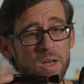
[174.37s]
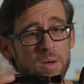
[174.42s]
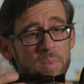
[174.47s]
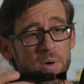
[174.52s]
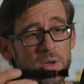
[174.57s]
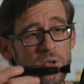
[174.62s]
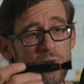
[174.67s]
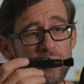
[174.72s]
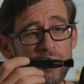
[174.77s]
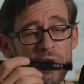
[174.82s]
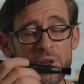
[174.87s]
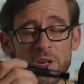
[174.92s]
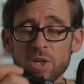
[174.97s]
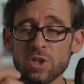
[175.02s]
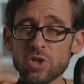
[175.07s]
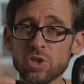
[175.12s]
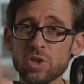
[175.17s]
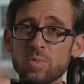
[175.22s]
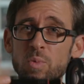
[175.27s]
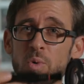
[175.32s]
but you really
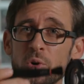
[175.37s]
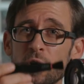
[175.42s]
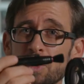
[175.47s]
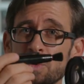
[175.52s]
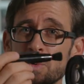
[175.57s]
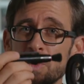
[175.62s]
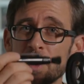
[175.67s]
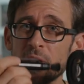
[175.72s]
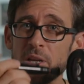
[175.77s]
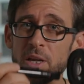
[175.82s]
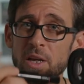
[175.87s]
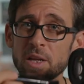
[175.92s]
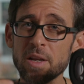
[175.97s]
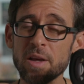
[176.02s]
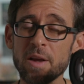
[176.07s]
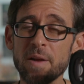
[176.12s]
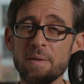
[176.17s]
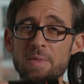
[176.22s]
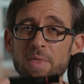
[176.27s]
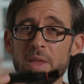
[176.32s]
just want to do it in
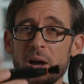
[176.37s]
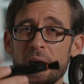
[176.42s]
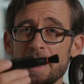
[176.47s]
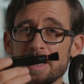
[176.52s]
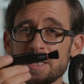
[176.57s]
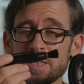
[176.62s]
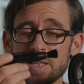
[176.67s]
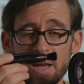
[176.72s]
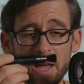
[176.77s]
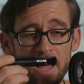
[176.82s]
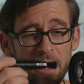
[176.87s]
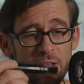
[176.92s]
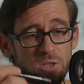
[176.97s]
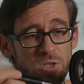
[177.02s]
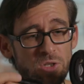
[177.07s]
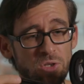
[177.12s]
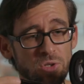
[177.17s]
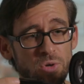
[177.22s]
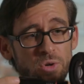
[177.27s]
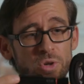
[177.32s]
nice and
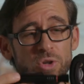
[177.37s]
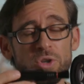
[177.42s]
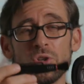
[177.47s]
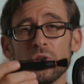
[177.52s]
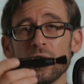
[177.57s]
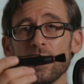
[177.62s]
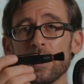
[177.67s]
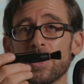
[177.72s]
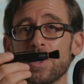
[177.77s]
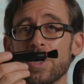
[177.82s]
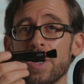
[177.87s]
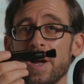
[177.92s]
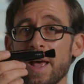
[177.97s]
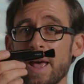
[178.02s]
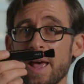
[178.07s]
circular